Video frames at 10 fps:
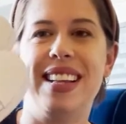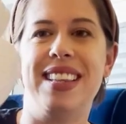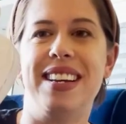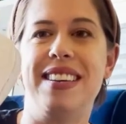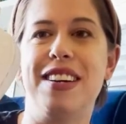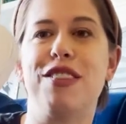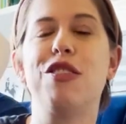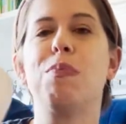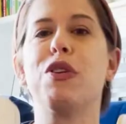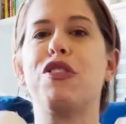the Adidas
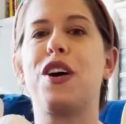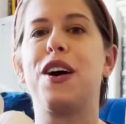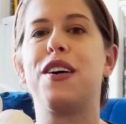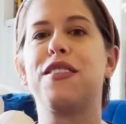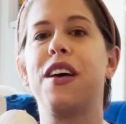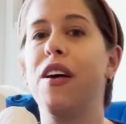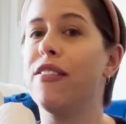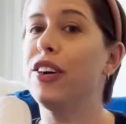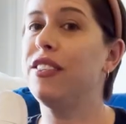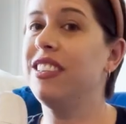Superstars
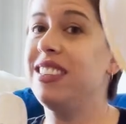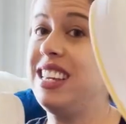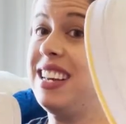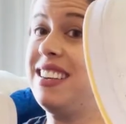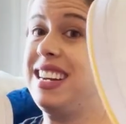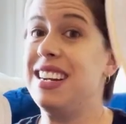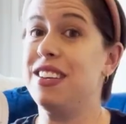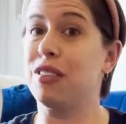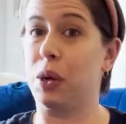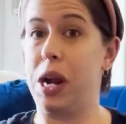versus the
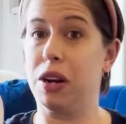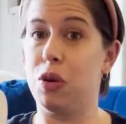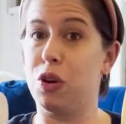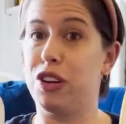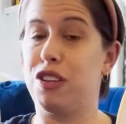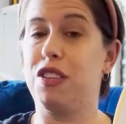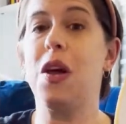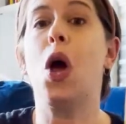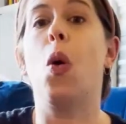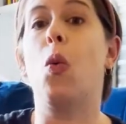Adidas Grand Courts.
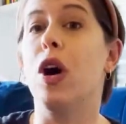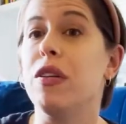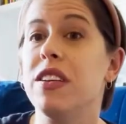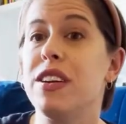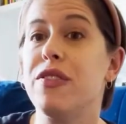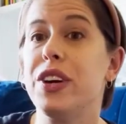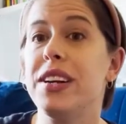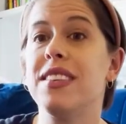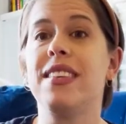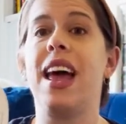What are the
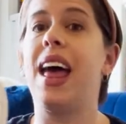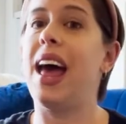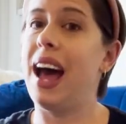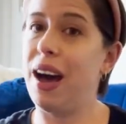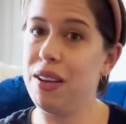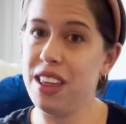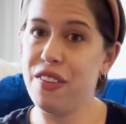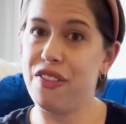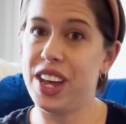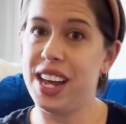difference? How do they
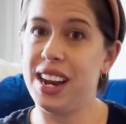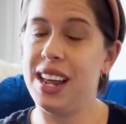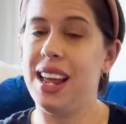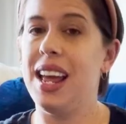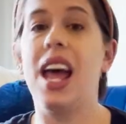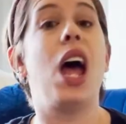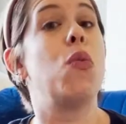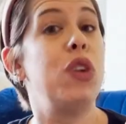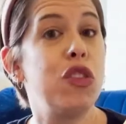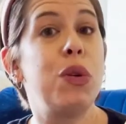fit? And
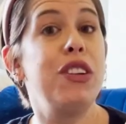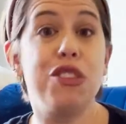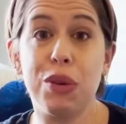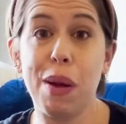which ones do I